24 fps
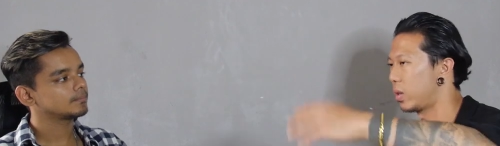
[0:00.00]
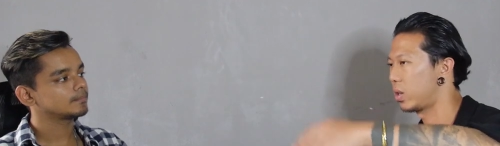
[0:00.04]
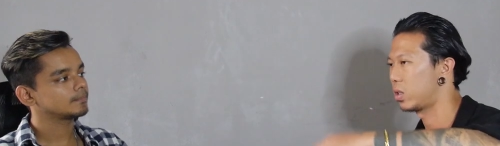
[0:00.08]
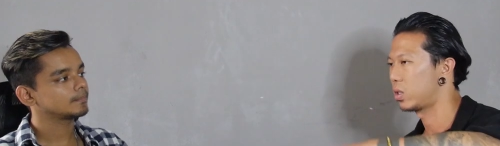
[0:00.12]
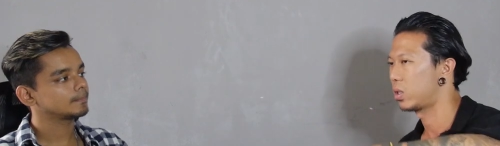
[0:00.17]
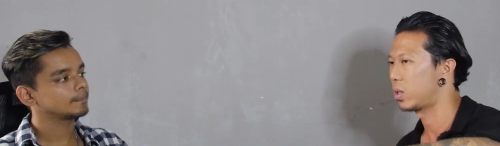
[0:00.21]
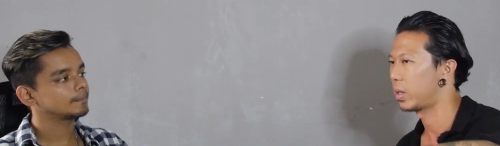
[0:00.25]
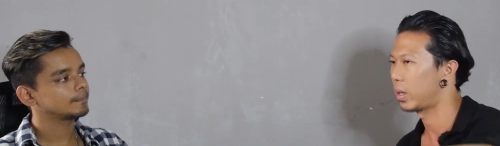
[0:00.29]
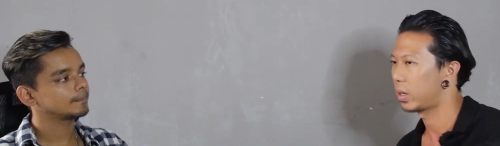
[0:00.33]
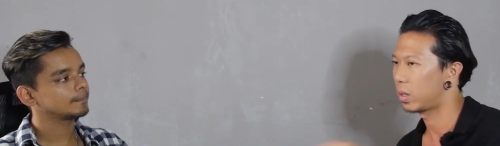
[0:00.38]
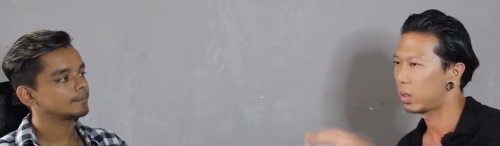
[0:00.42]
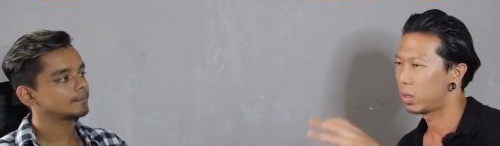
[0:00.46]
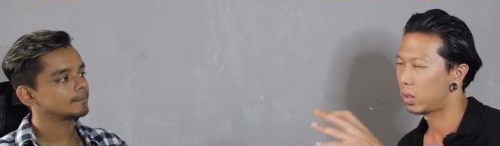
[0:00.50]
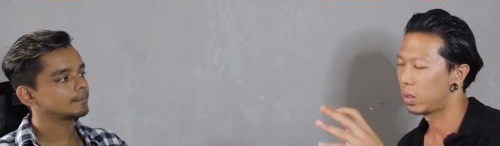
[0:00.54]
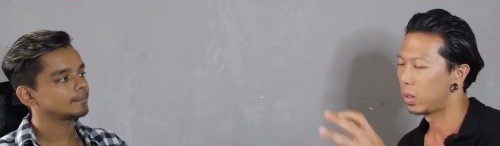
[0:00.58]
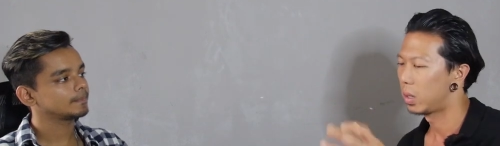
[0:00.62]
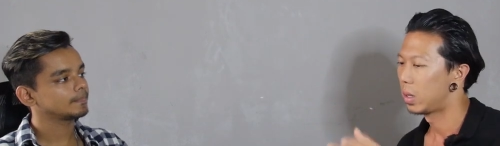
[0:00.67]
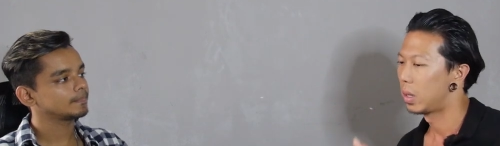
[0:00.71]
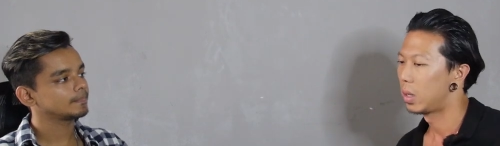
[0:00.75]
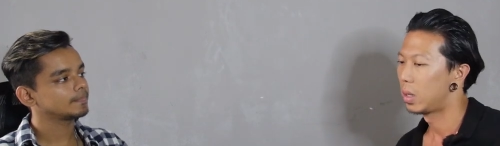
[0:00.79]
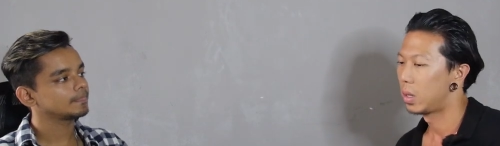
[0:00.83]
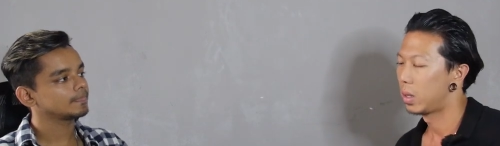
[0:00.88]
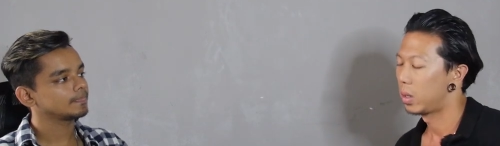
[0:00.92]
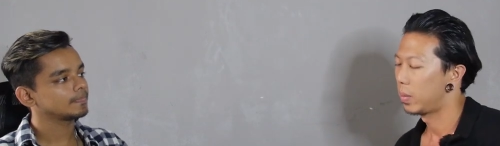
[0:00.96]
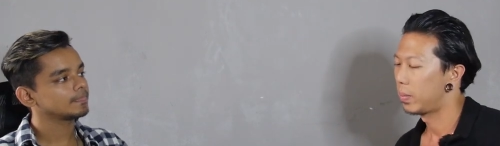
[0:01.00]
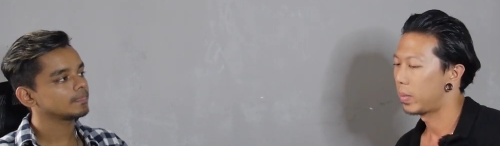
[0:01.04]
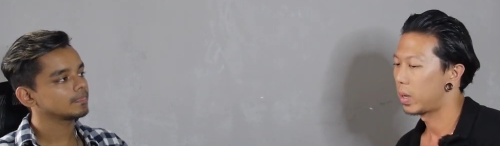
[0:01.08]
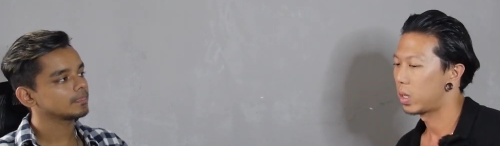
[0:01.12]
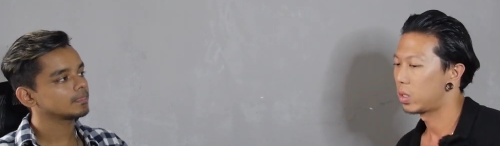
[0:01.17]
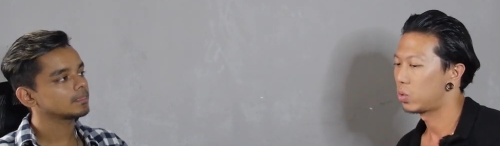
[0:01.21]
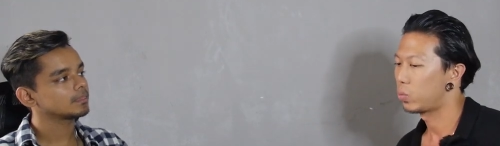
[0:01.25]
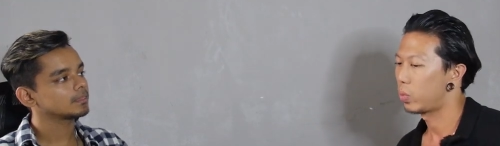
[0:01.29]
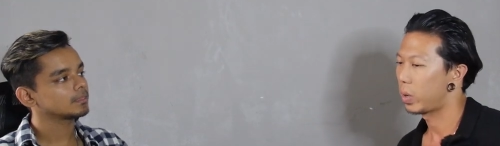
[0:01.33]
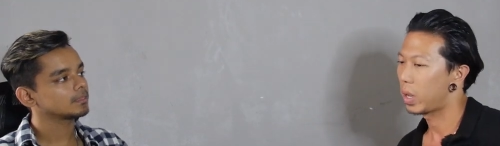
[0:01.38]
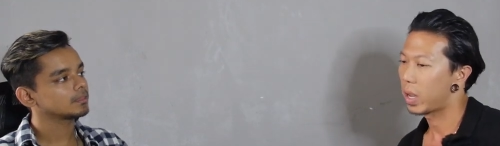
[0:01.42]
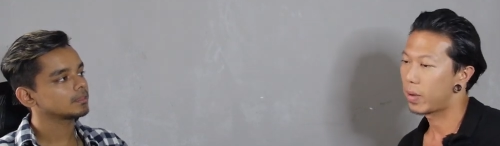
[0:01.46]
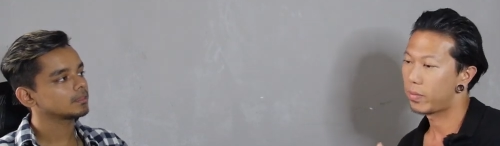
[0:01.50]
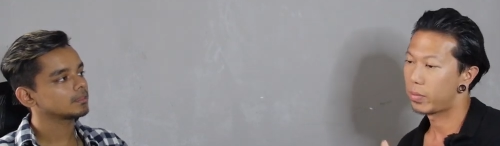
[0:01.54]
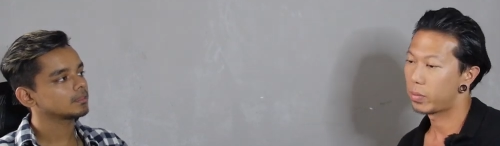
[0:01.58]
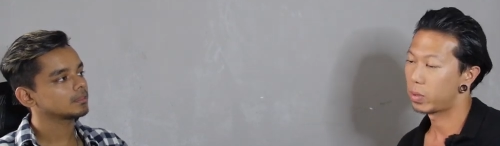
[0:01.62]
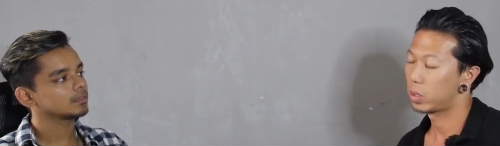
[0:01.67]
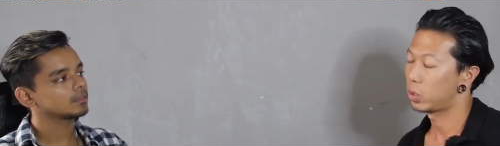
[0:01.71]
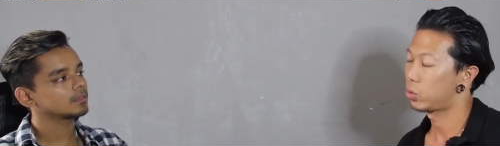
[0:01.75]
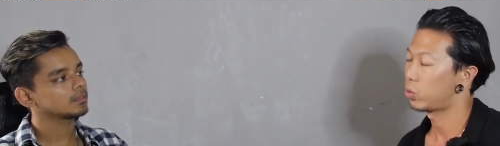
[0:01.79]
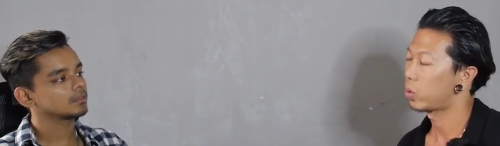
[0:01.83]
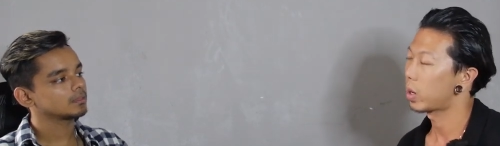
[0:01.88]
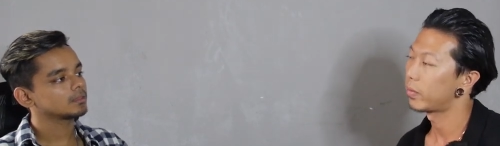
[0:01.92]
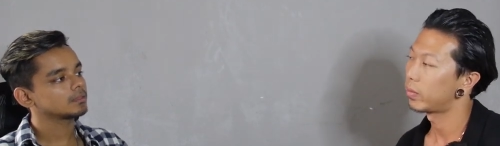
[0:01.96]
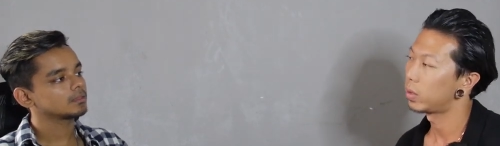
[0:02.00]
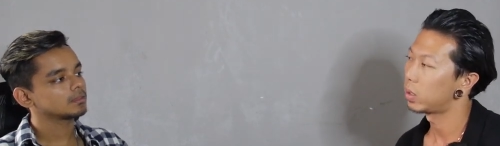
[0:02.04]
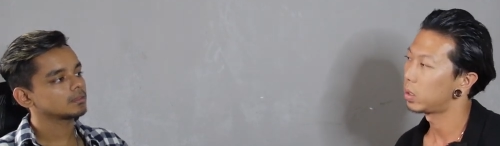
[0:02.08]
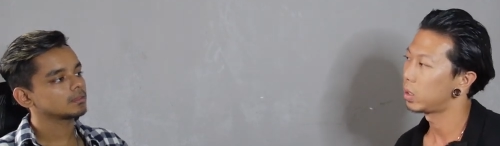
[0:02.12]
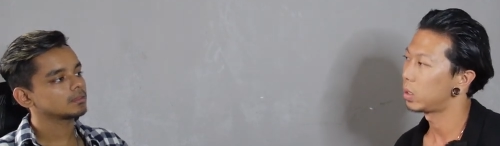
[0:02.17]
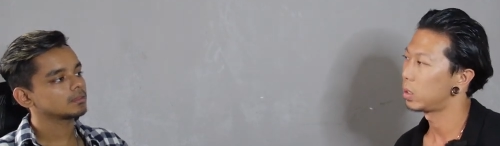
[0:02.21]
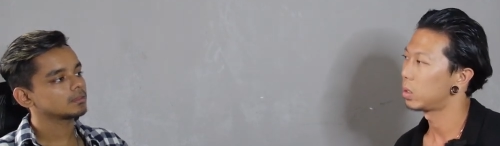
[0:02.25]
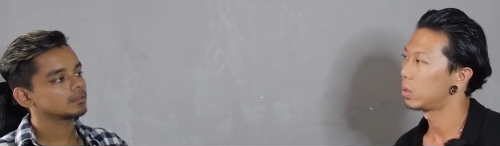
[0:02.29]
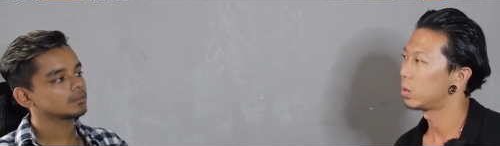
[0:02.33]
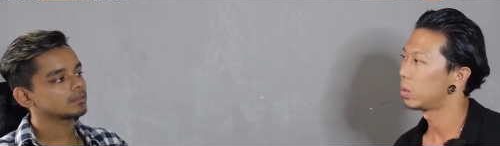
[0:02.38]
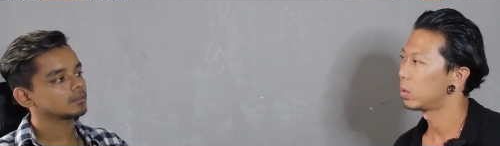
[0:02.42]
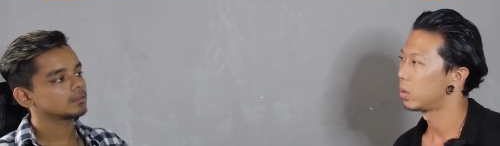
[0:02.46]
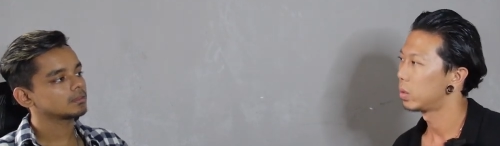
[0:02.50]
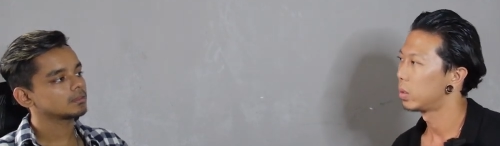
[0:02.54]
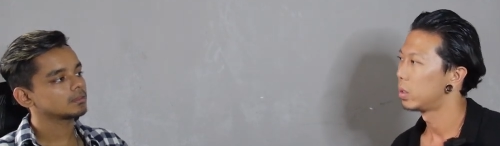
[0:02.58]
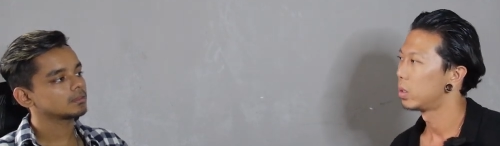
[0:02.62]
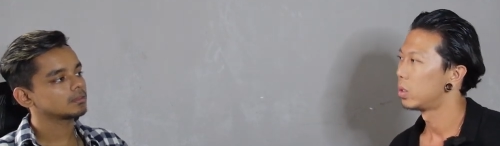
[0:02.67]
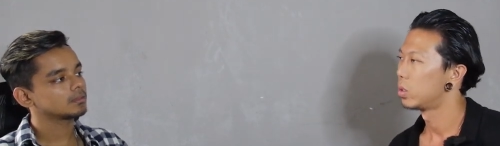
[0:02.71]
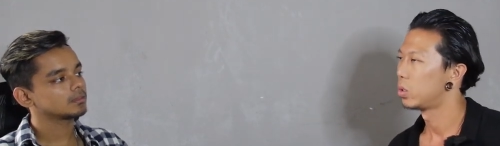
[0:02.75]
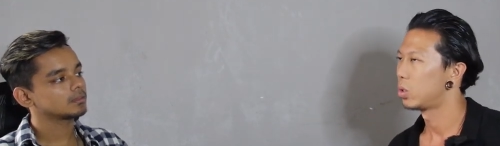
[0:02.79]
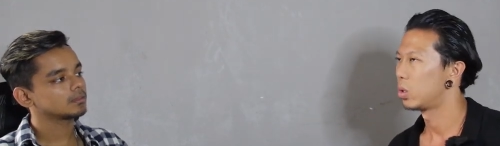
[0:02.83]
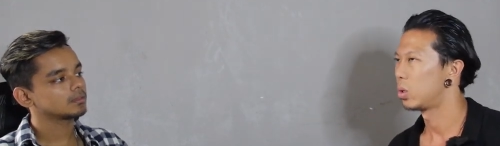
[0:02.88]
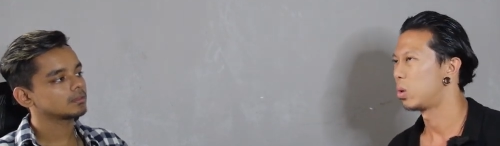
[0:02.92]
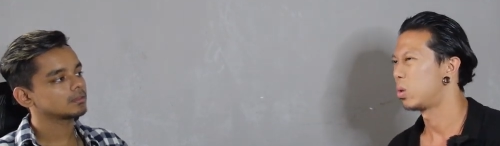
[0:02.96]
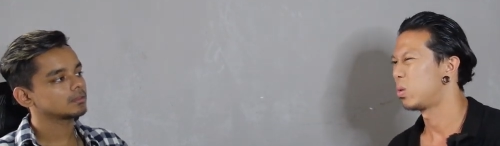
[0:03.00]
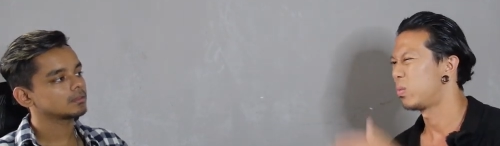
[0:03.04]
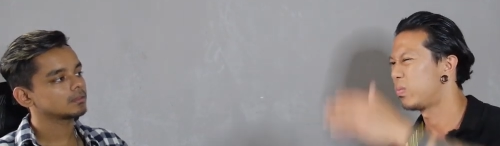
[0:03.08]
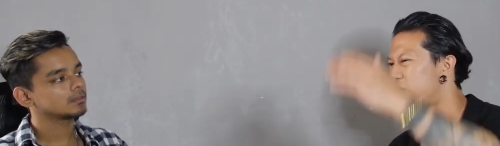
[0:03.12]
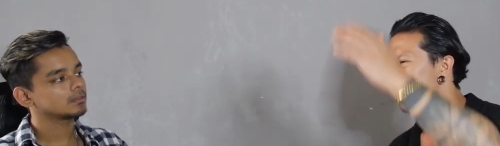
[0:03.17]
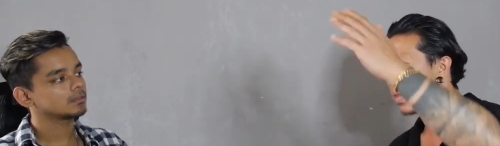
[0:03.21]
Speaker 1: There's like months where everyone's traveling, so